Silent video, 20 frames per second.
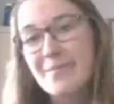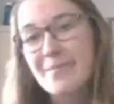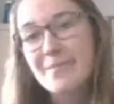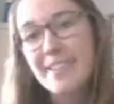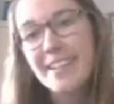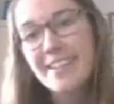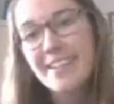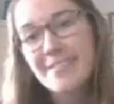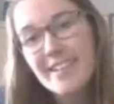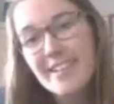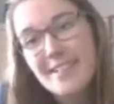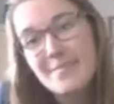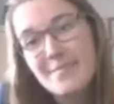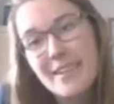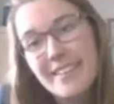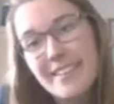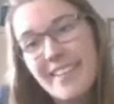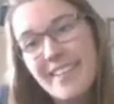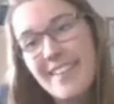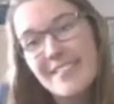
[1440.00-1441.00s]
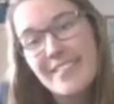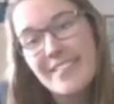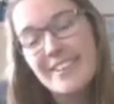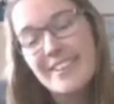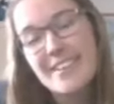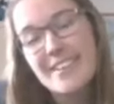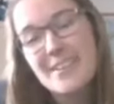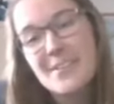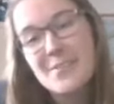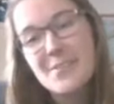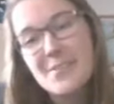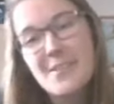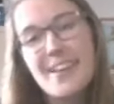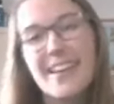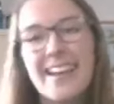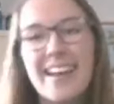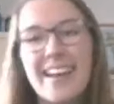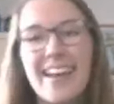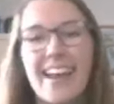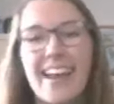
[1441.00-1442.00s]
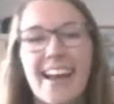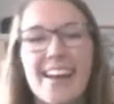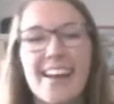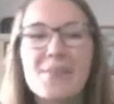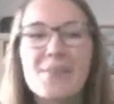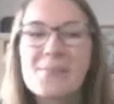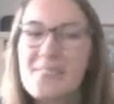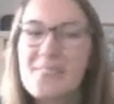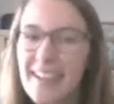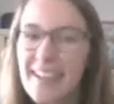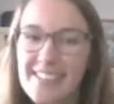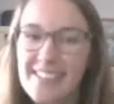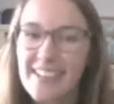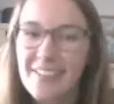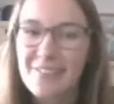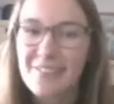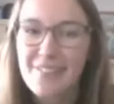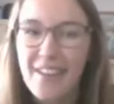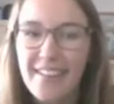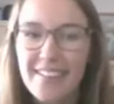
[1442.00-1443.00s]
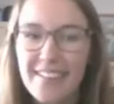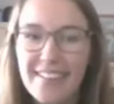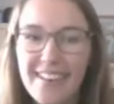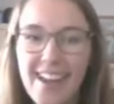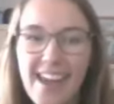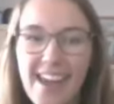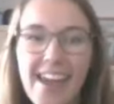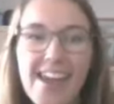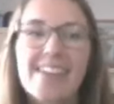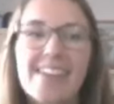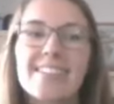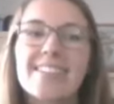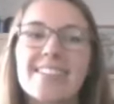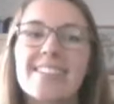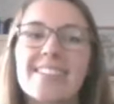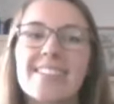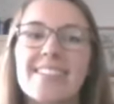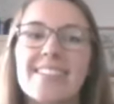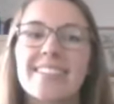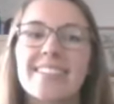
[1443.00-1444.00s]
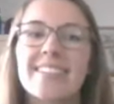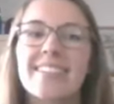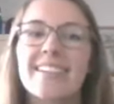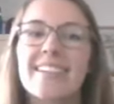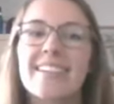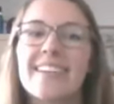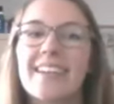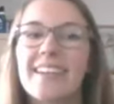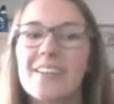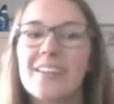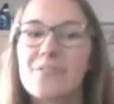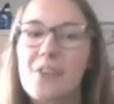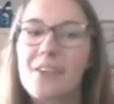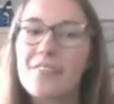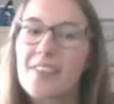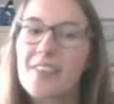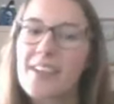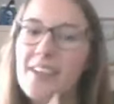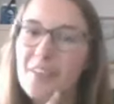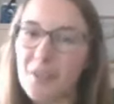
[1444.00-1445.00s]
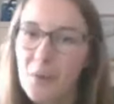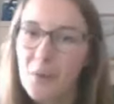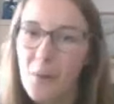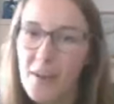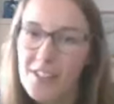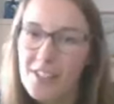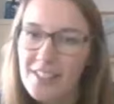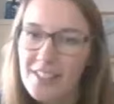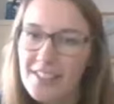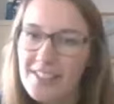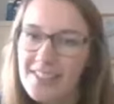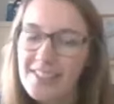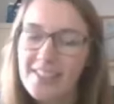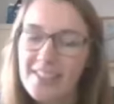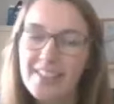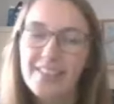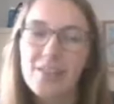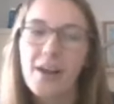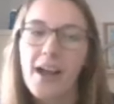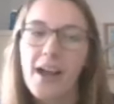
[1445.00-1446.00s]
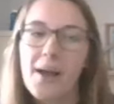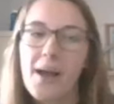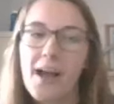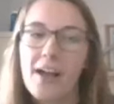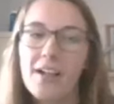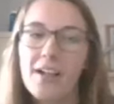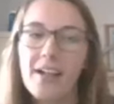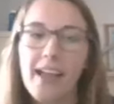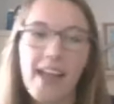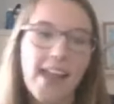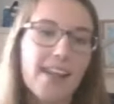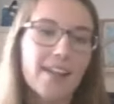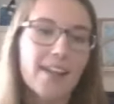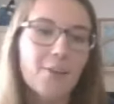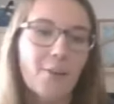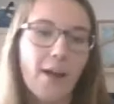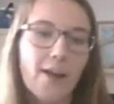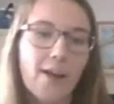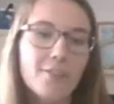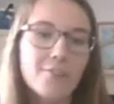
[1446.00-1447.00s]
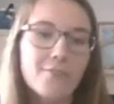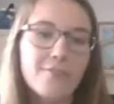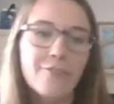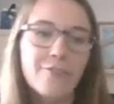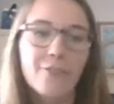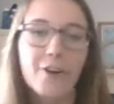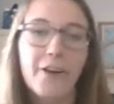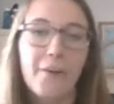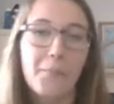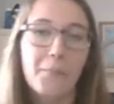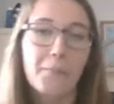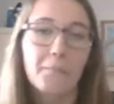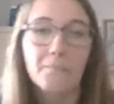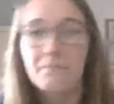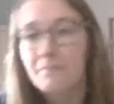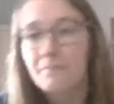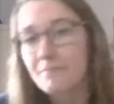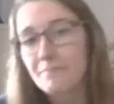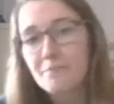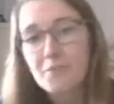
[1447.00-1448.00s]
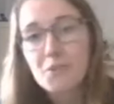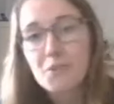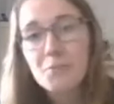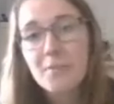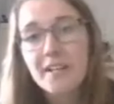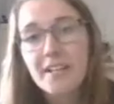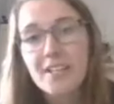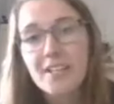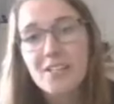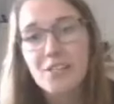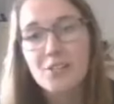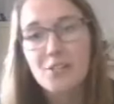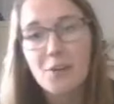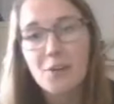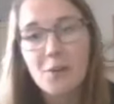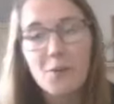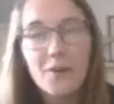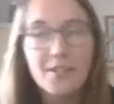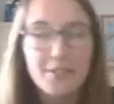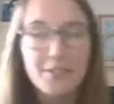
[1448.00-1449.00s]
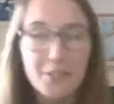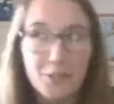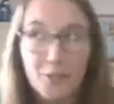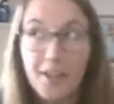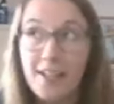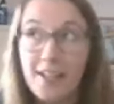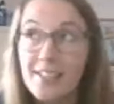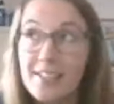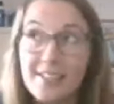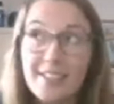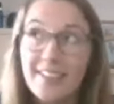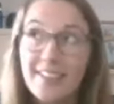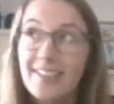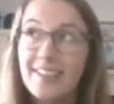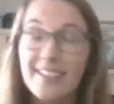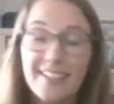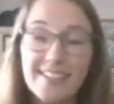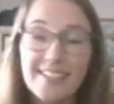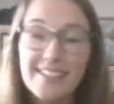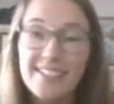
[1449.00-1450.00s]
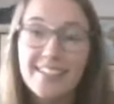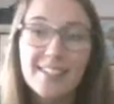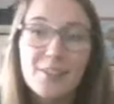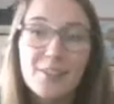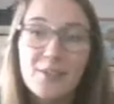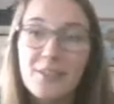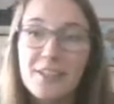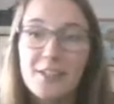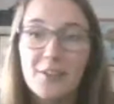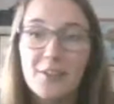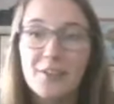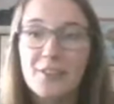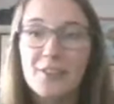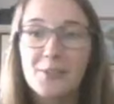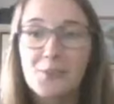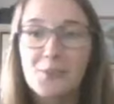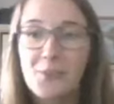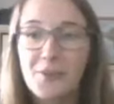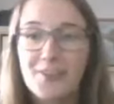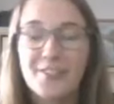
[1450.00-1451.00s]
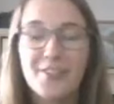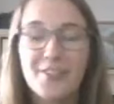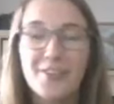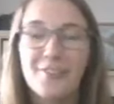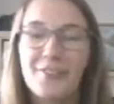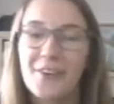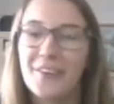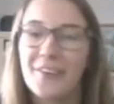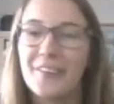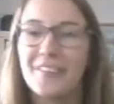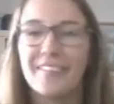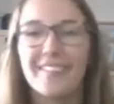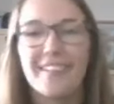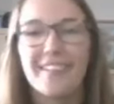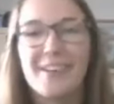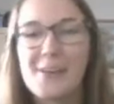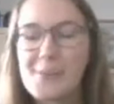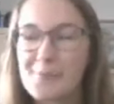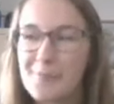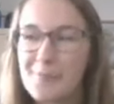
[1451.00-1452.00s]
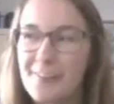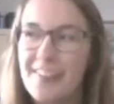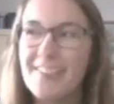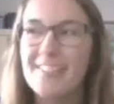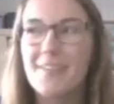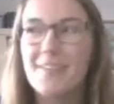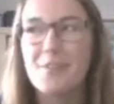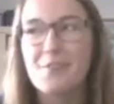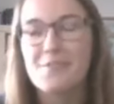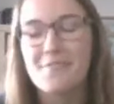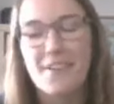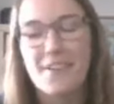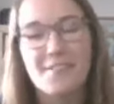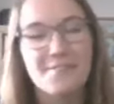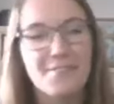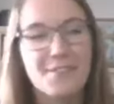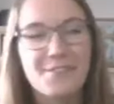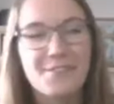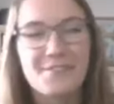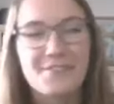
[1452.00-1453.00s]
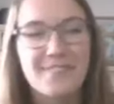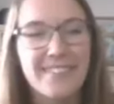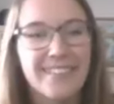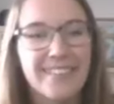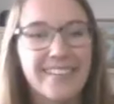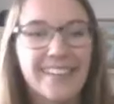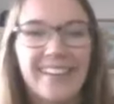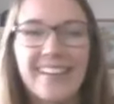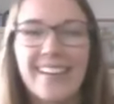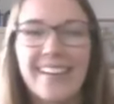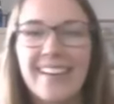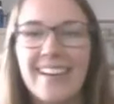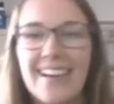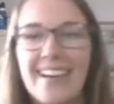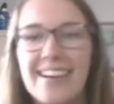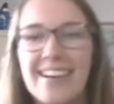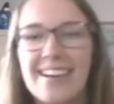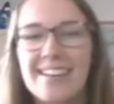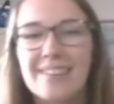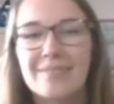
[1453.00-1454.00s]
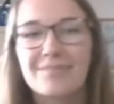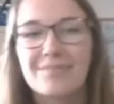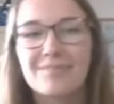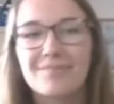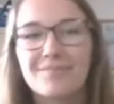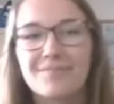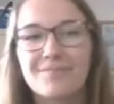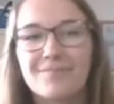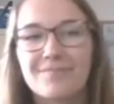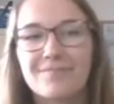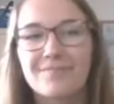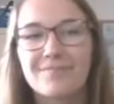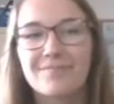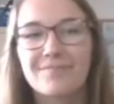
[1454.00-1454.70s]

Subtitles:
attempt at a Facebook Live video. I hope you guys had fun, and if you have any other questions, I'll hang around for a few minutes or so as you guys continue to hear this wonderful ringtone of our phone. Um,